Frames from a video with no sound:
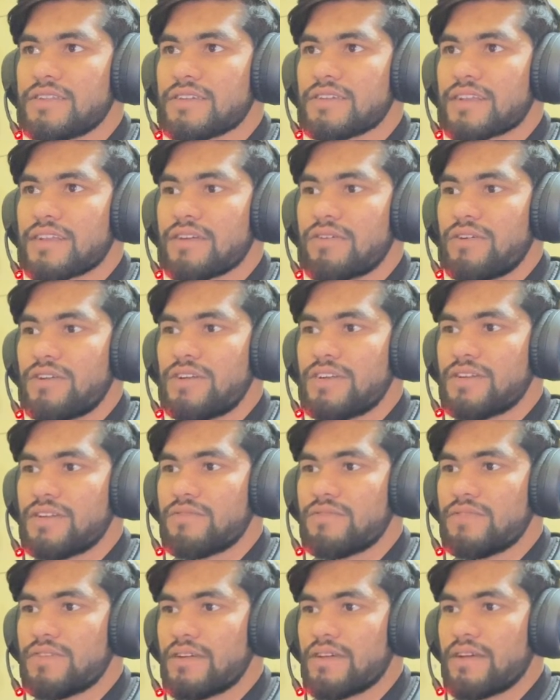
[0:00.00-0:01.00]
click on
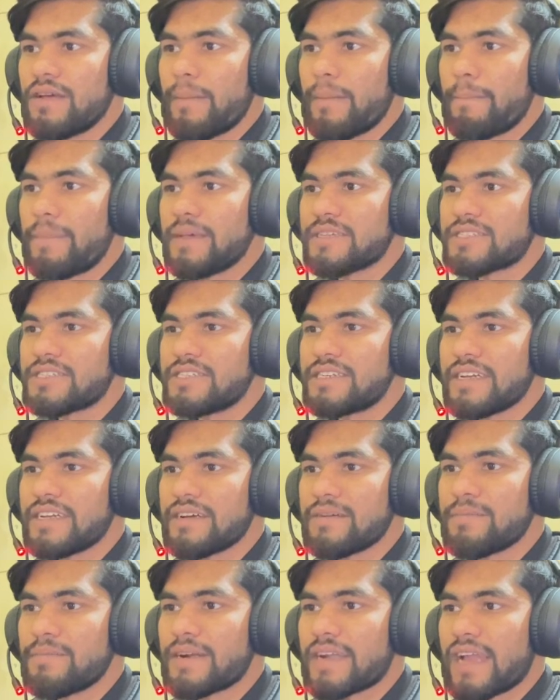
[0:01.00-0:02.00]
new, paste it
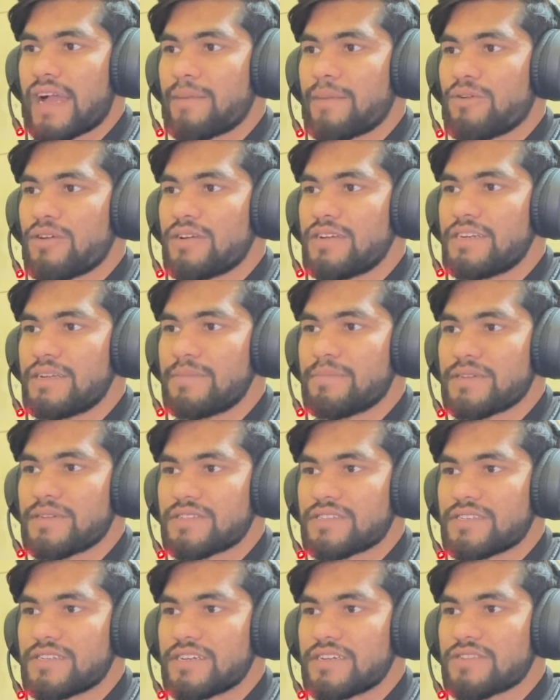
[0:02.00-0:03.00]
here, but I have already
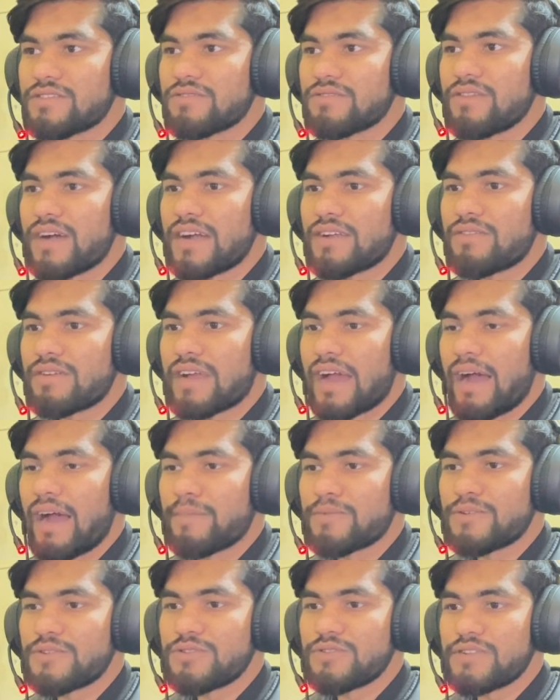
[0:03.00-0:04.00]
pasted here, so I don't
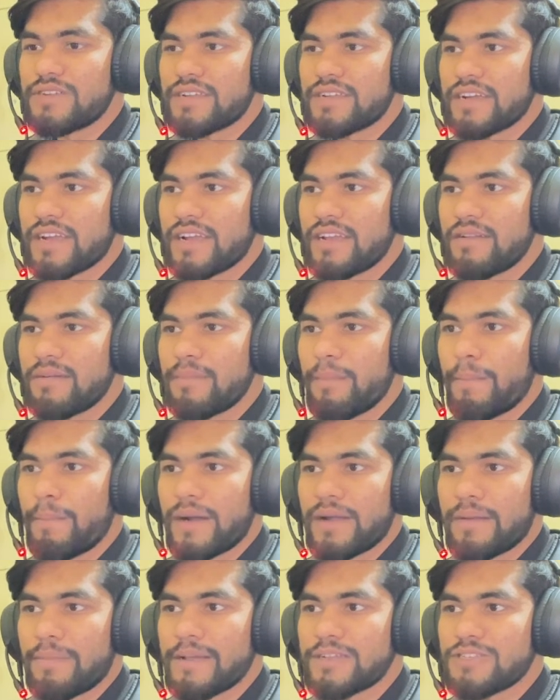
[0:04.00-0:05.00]
have to do it again,
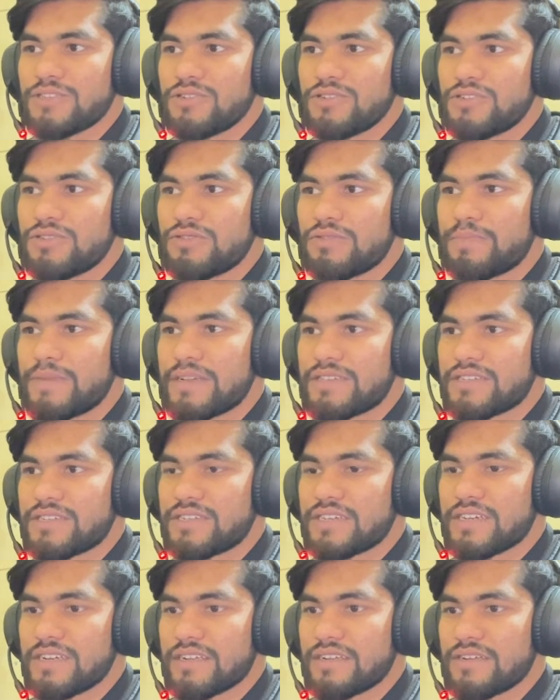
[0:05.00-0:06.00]
but make sure you have pasted
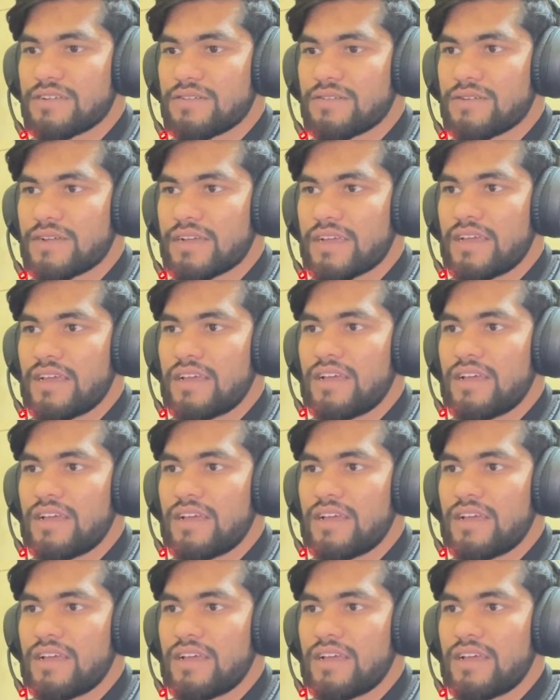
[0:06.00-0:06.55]
here. Okay,